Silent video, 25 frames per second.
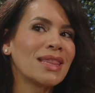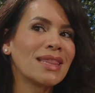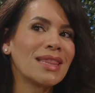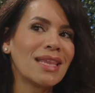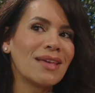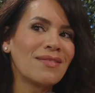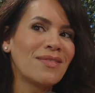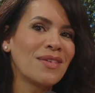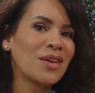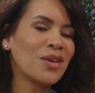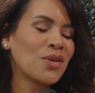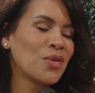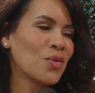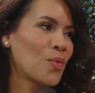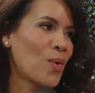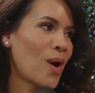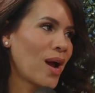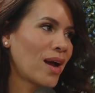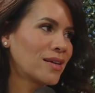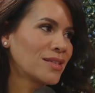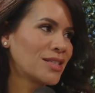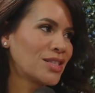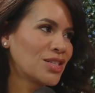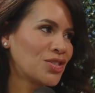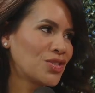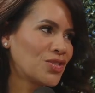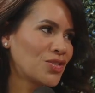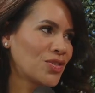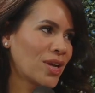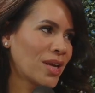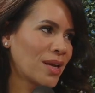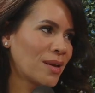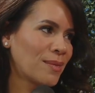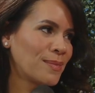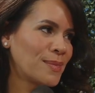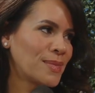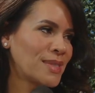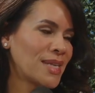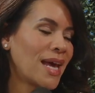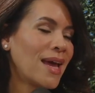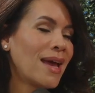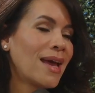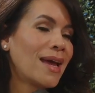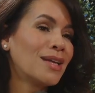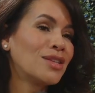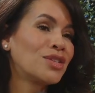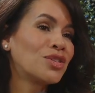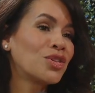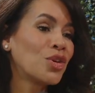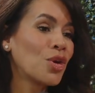living your wildest dreams.
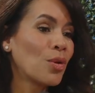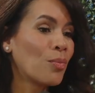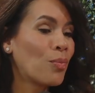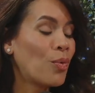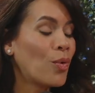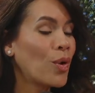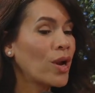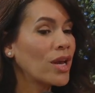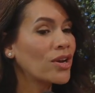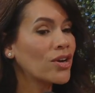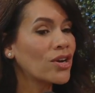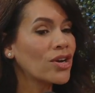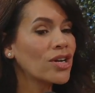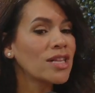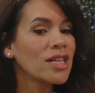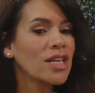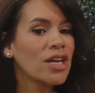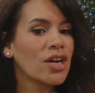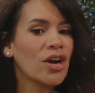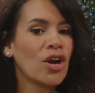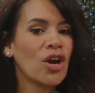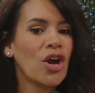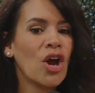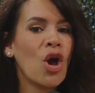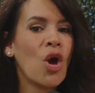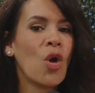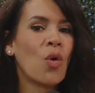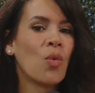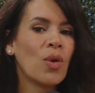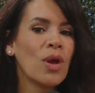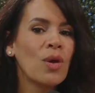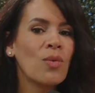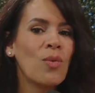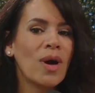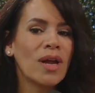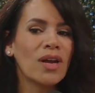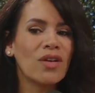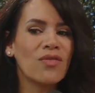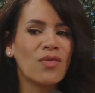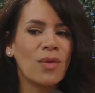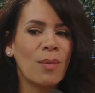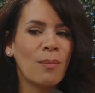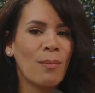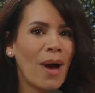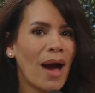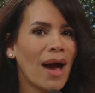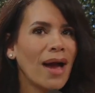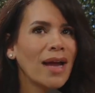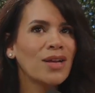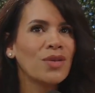And to your point earlier, we want to
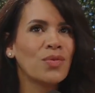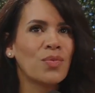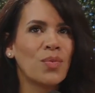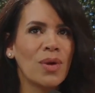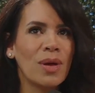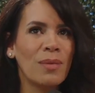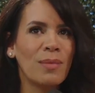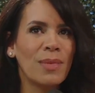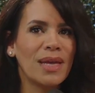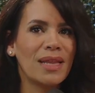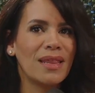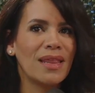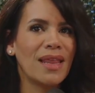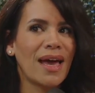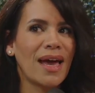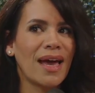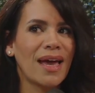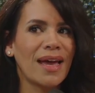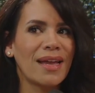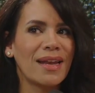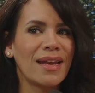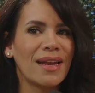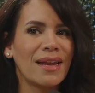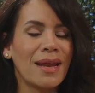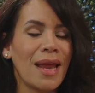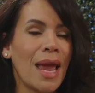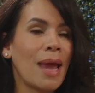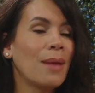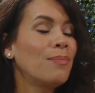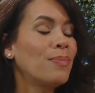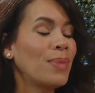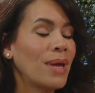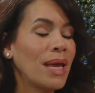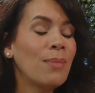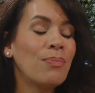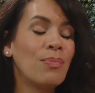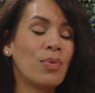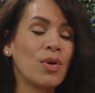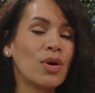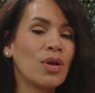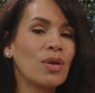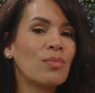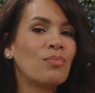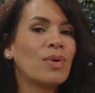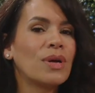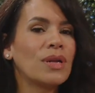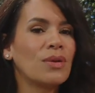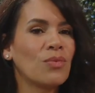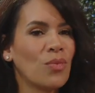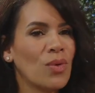remind women that and people,
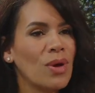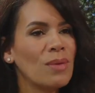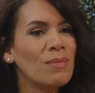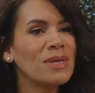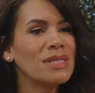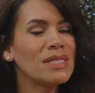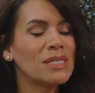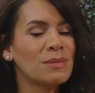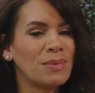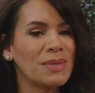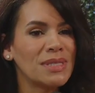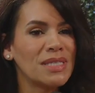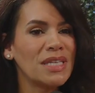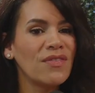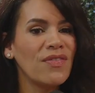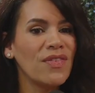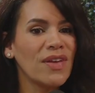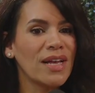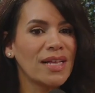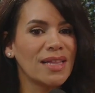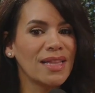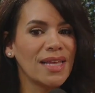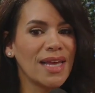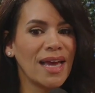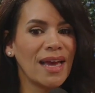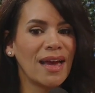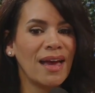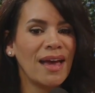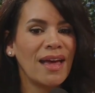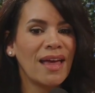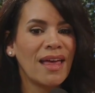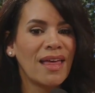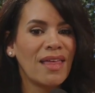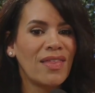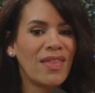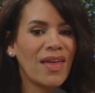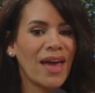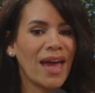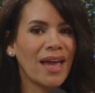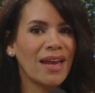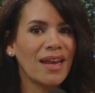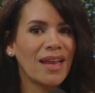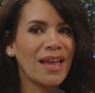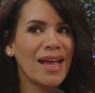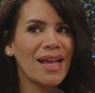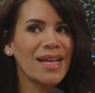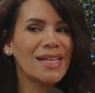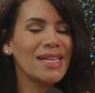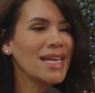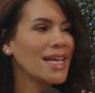but women specifically, that
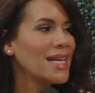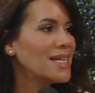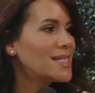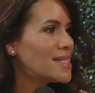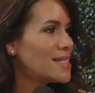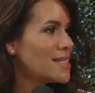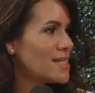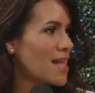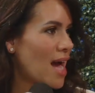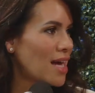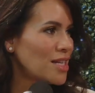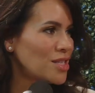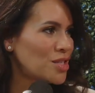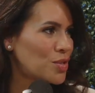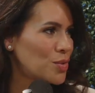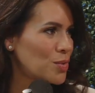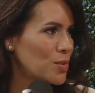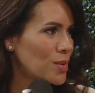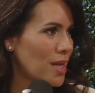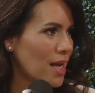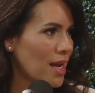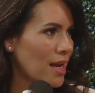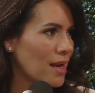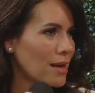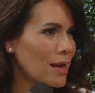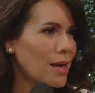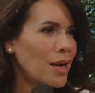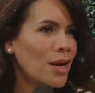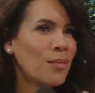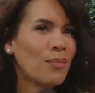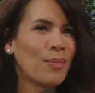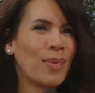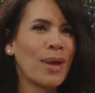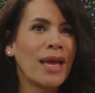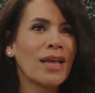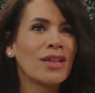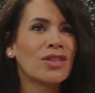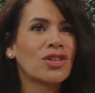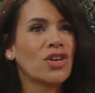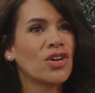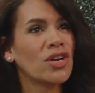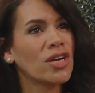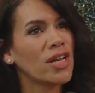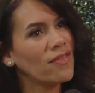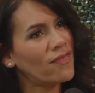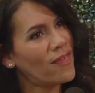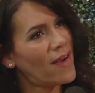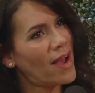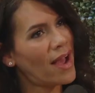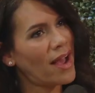it is not too late. Being
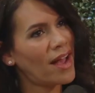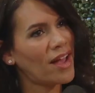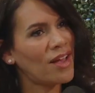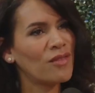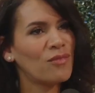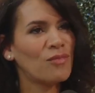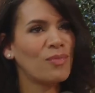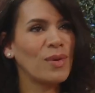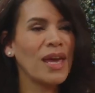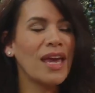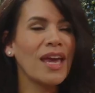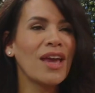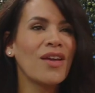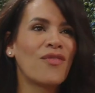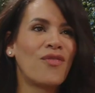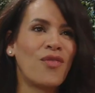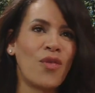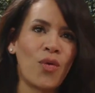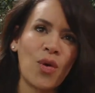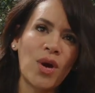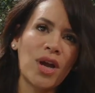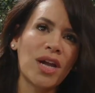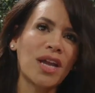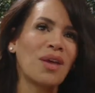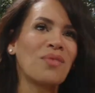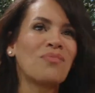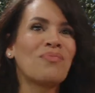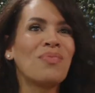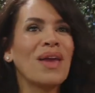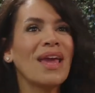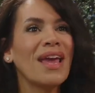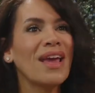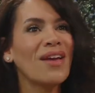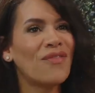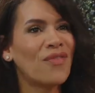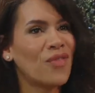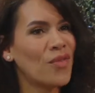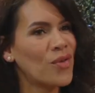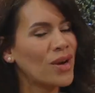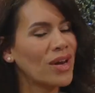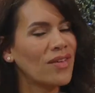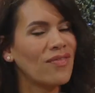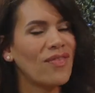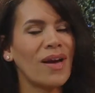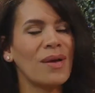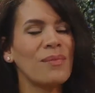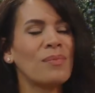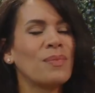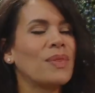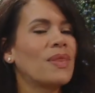35, being 40, being
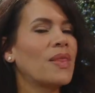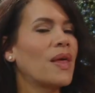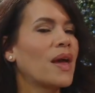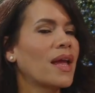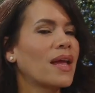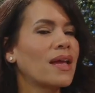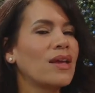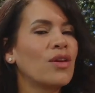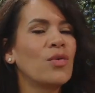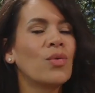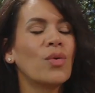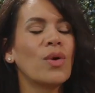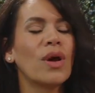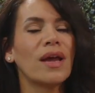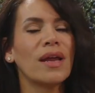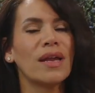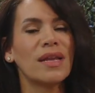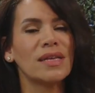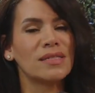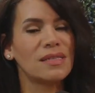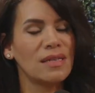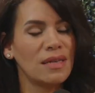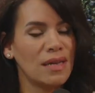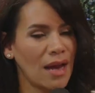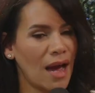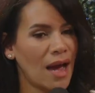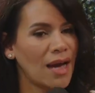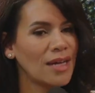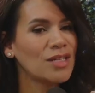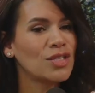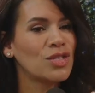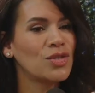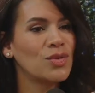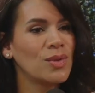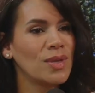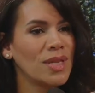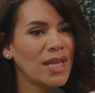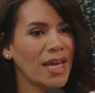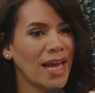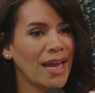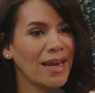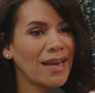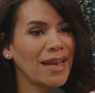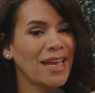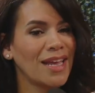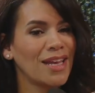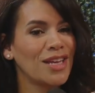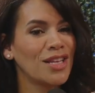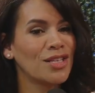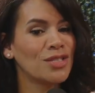45, like you, it is not too
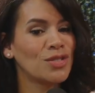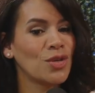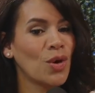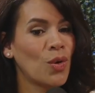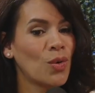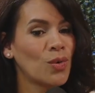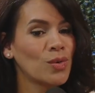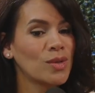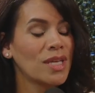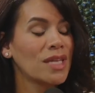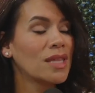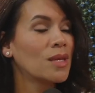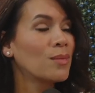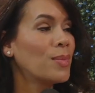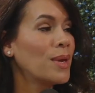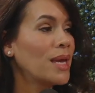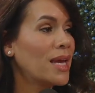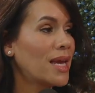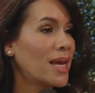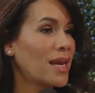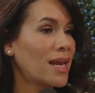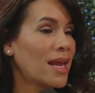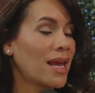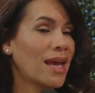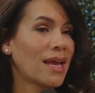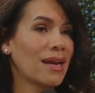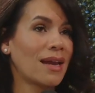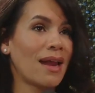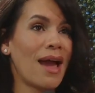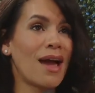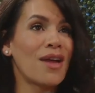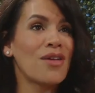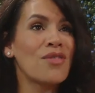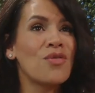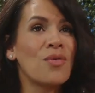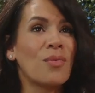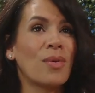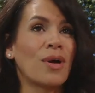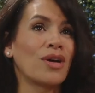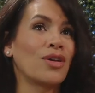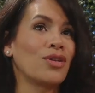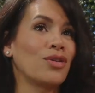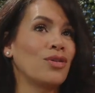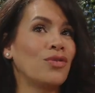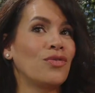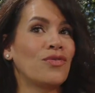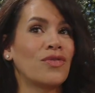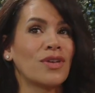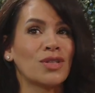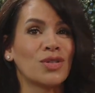late. It is only the beginning. And I don't know about
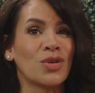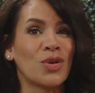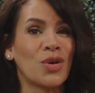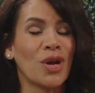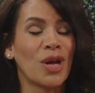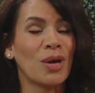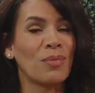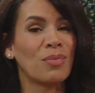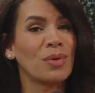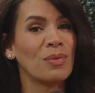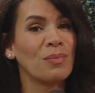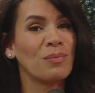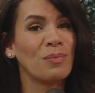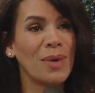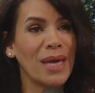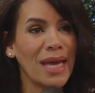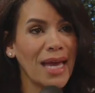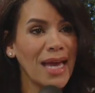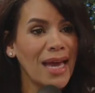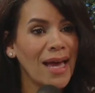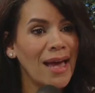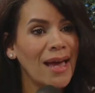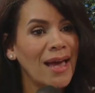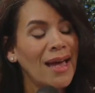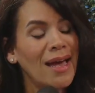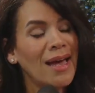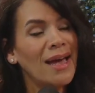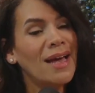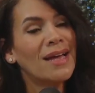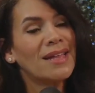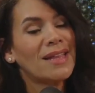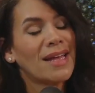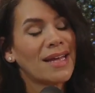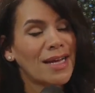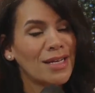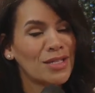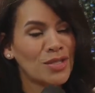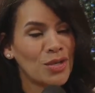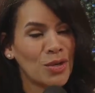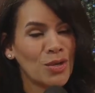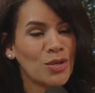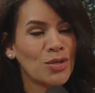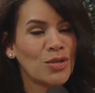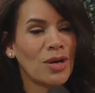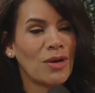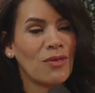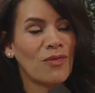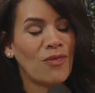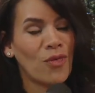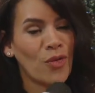you, Victoria, but me, like I told
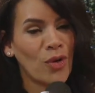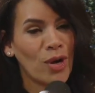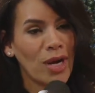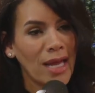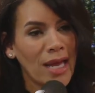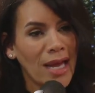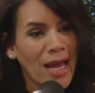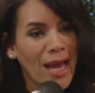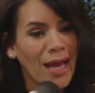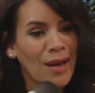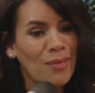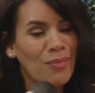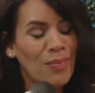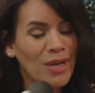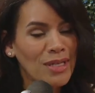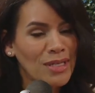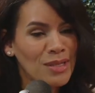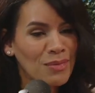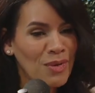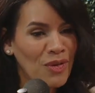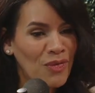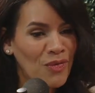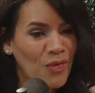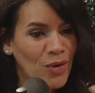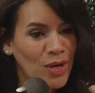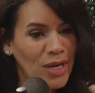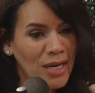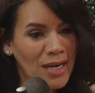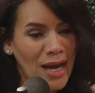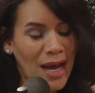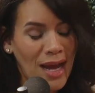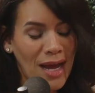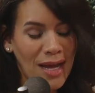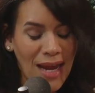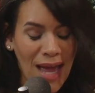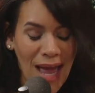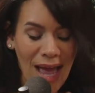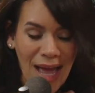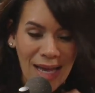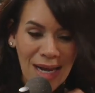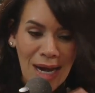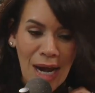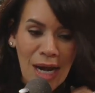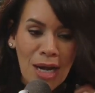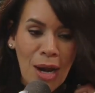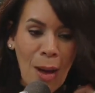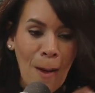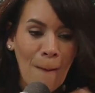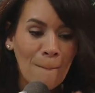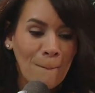you, I'm 48, about to be 49. I had
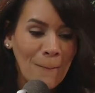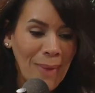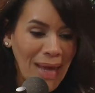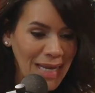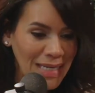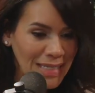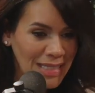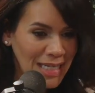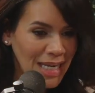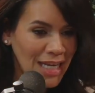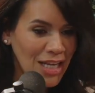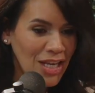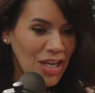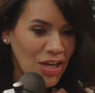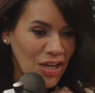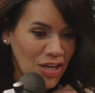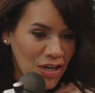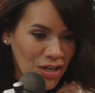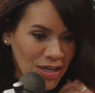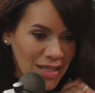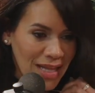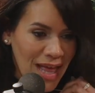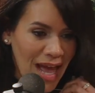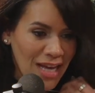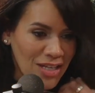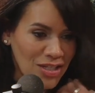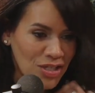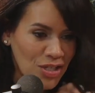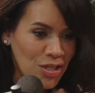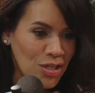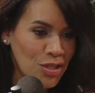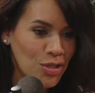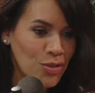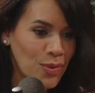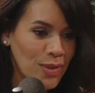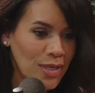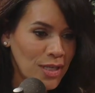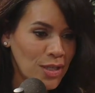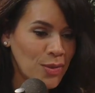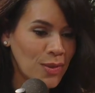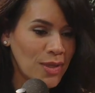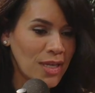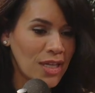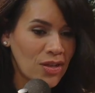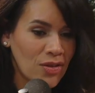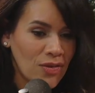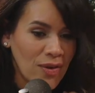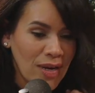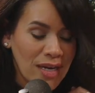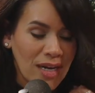an amazing year last year in
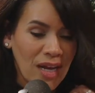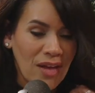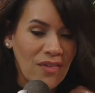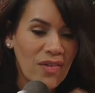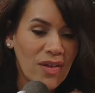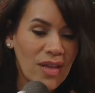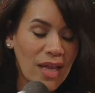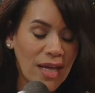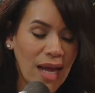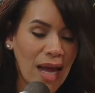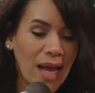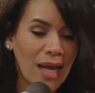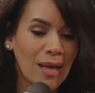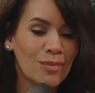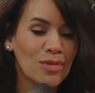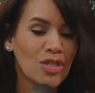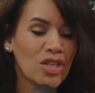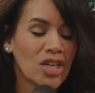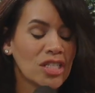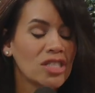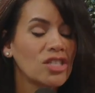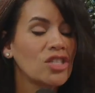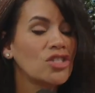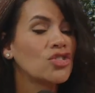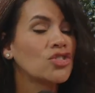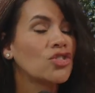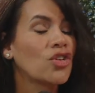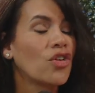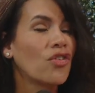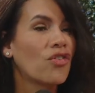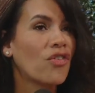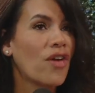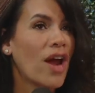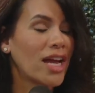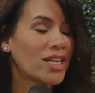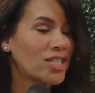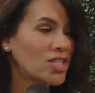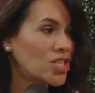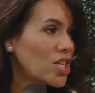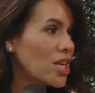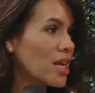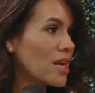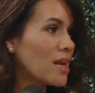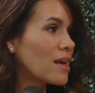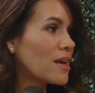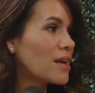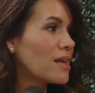2023, and I feel like I am just scratching